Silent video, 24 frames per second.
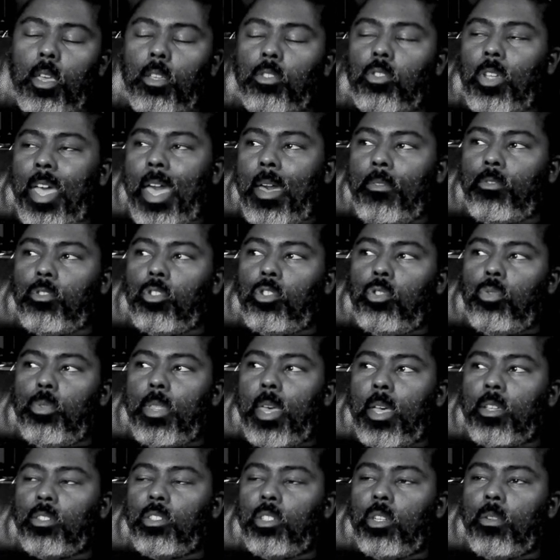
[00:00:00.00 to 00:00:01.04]
after
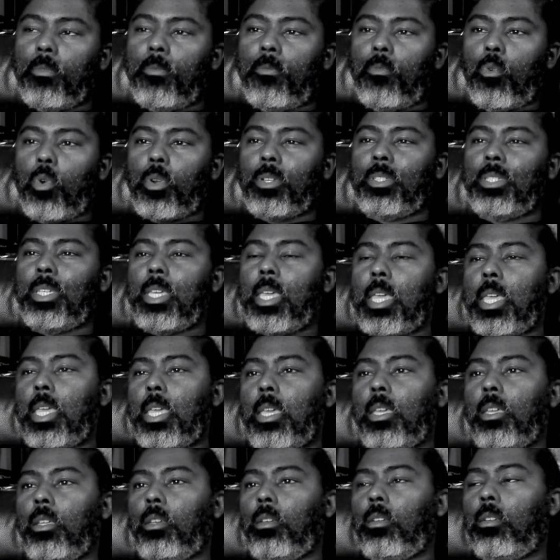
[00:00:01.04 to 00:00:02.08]

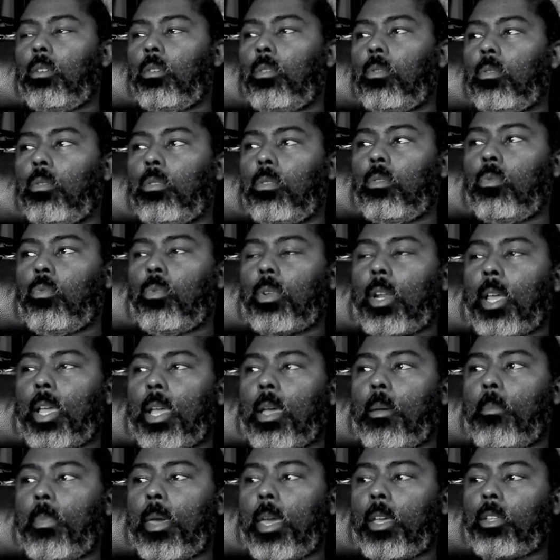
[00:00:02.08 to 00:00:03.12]
2014, when I
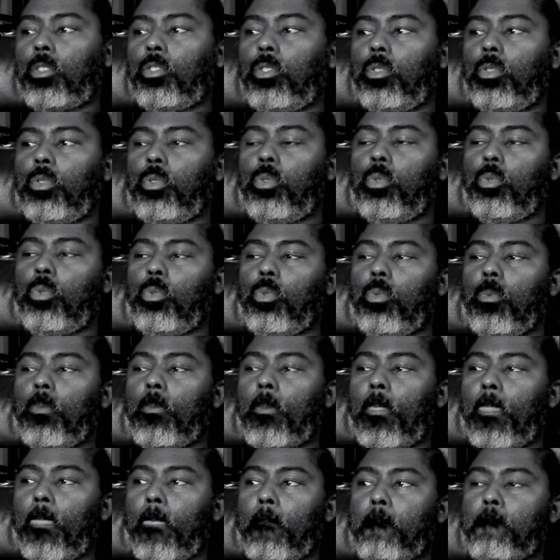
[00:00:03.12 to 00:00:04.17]
got back to
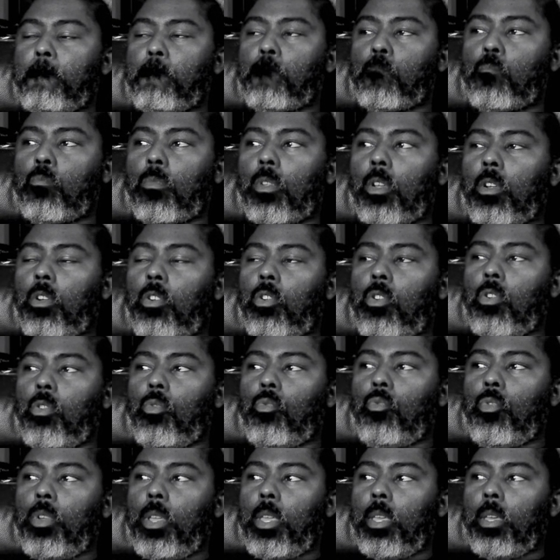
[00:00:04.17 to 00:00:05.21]

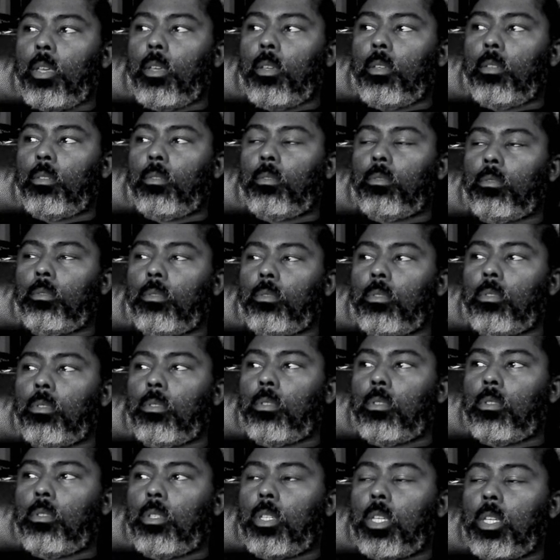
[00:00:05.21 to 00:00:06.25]
Korea,
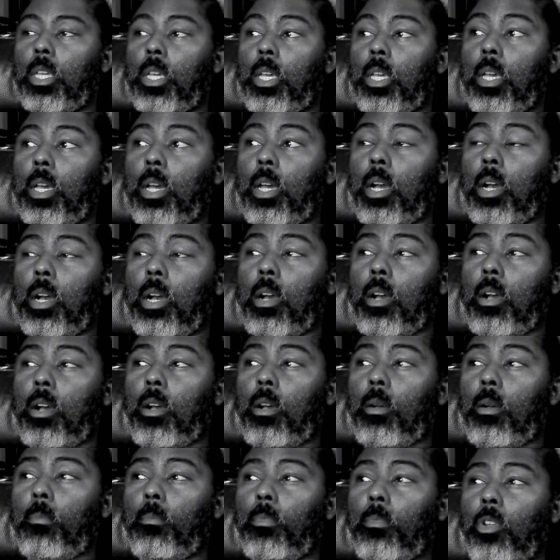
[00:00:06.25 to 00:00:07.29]

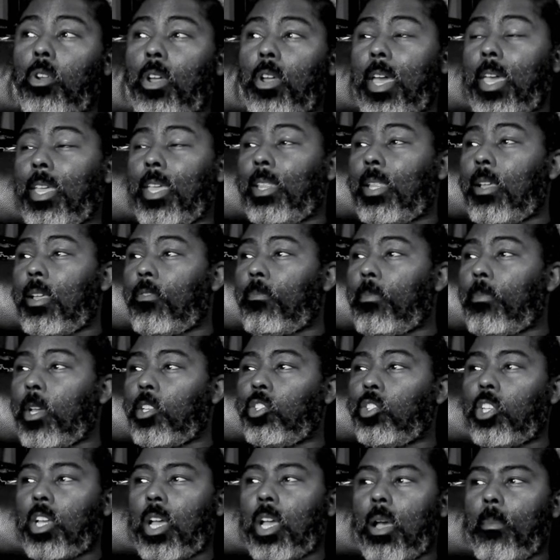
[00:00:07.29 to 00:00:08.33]
I had left my
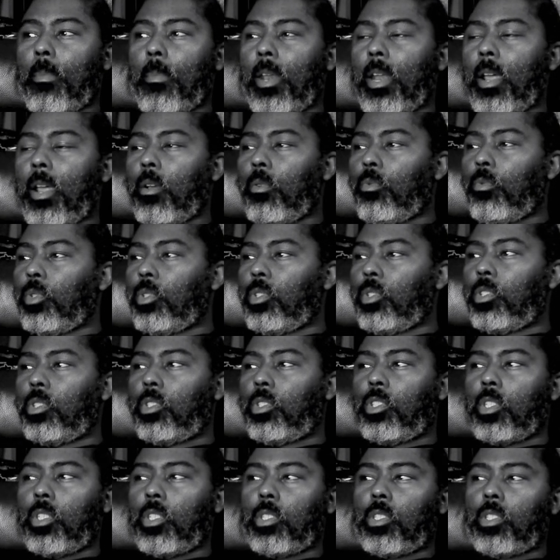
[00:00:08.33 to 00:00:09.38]
job and I was
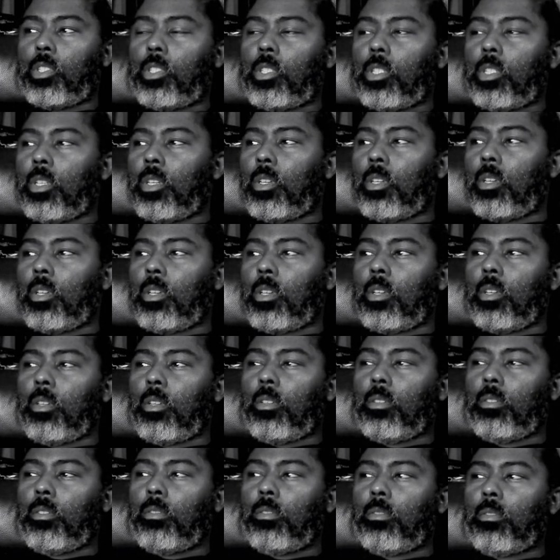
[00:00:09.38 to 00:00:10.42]
just,
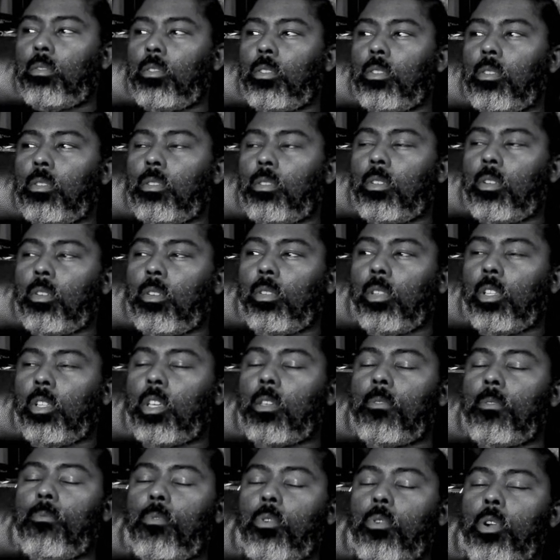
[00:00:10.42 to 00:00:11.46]

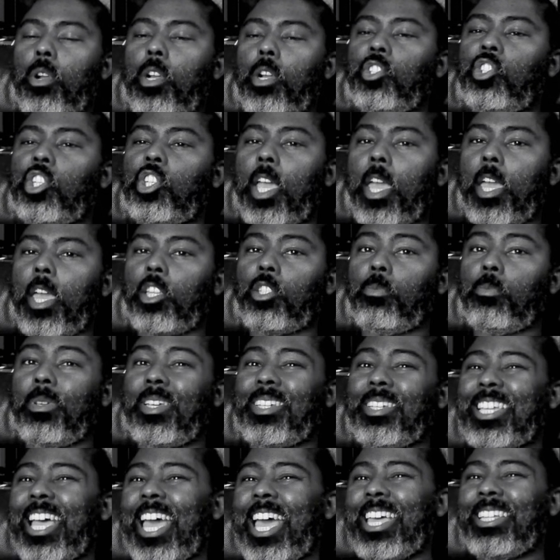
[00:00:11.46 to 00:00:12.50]
looking for a change
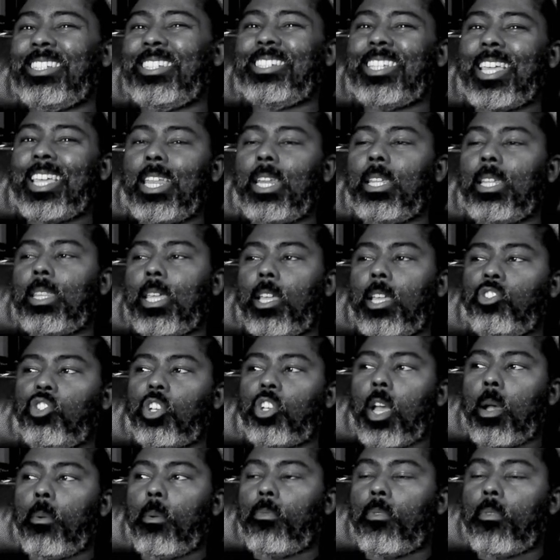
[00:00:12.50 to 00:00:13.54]
because I had stayed at that
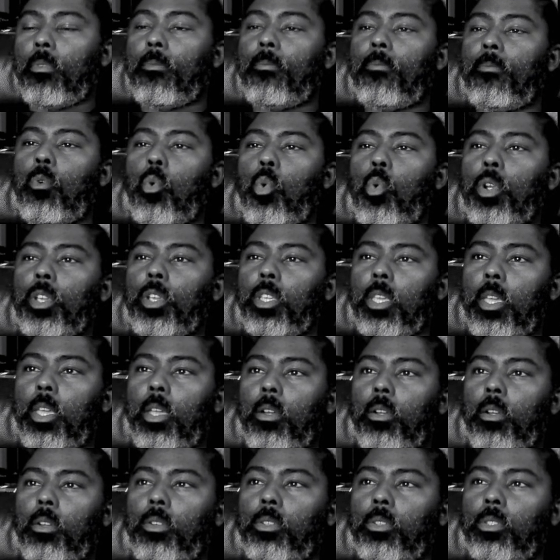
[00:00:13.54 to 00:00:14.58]
job for 4
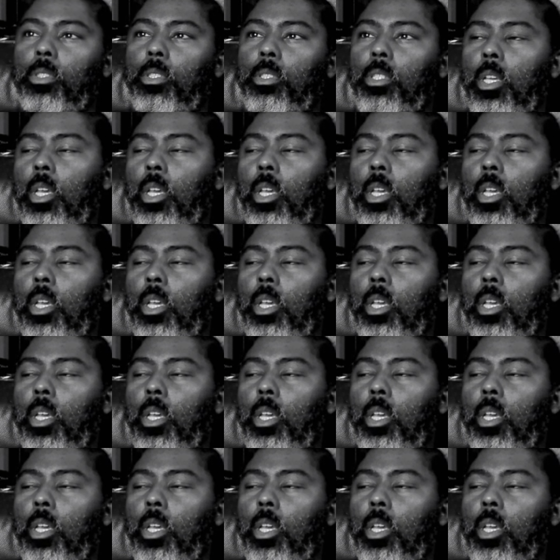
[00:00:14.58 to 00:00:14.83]
years.